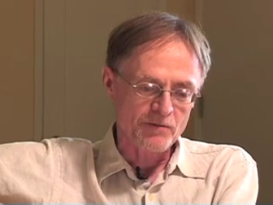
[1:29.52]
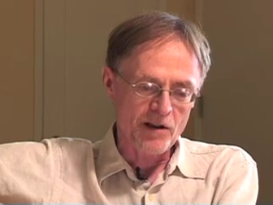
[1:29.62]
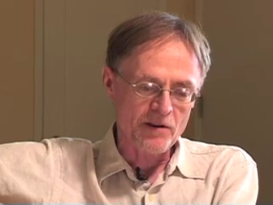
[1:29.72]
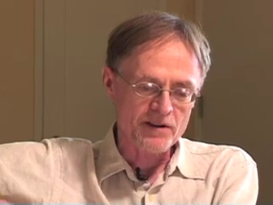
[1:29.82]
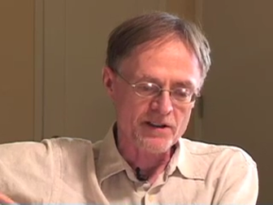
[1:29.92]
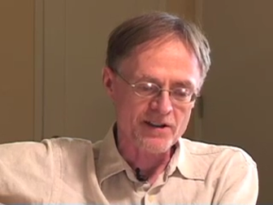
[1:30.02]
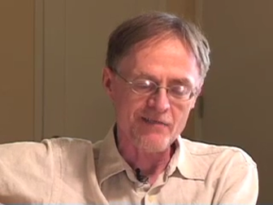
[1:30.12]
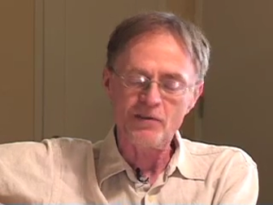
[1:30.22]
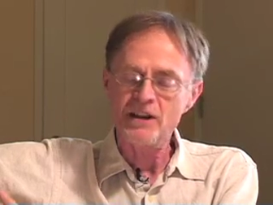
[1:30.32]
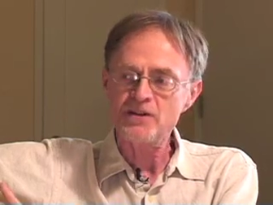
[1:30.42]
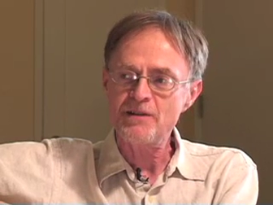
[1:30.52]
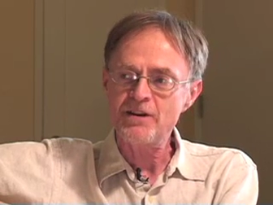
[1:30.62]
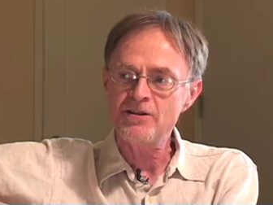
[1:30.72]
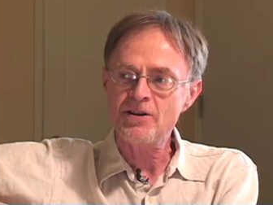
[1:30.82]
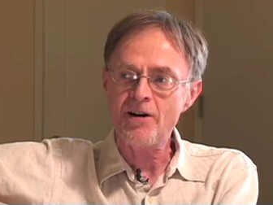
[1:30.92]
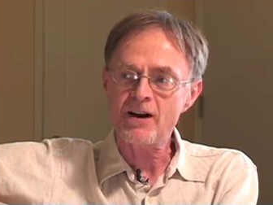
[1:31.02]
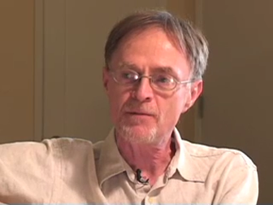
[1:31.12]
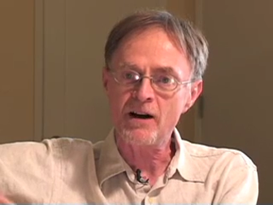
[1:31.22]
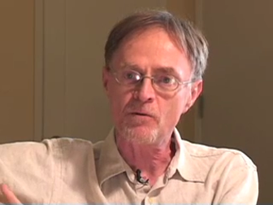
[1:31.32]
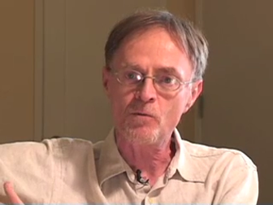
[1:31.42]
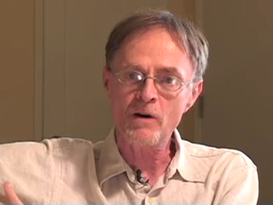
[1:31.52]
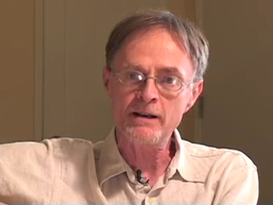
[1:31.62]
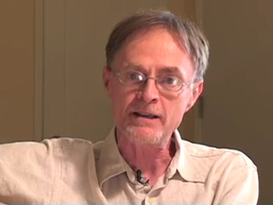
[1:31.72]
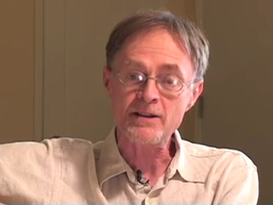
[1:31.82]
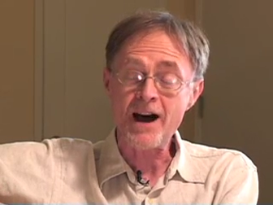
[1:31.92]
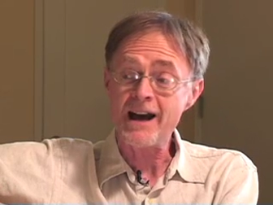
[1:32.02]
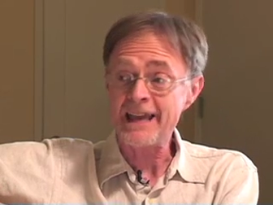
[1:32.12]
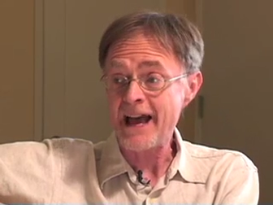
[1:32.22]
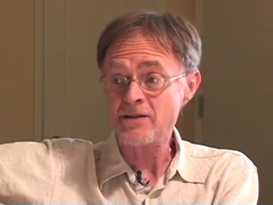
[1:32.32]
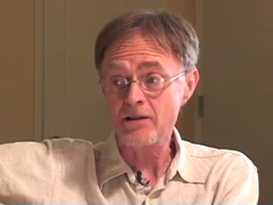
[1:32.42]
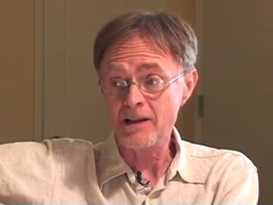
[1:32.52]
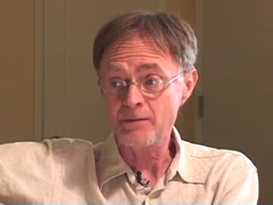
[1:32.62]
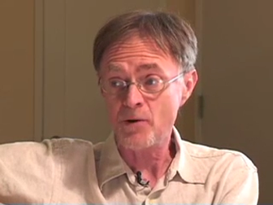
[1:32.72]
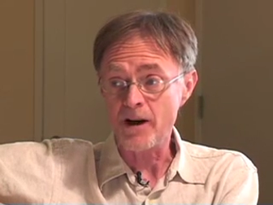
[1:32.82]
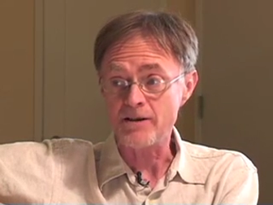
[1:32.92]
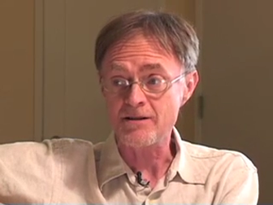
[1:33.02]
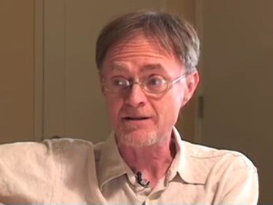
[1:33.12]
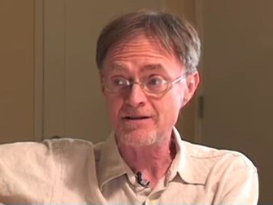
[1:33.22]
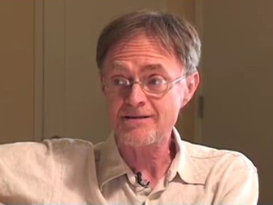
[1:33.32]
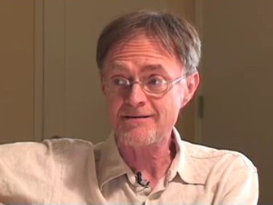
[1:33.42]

well, there's several things we could talk about. One is high gasoline prices. And that's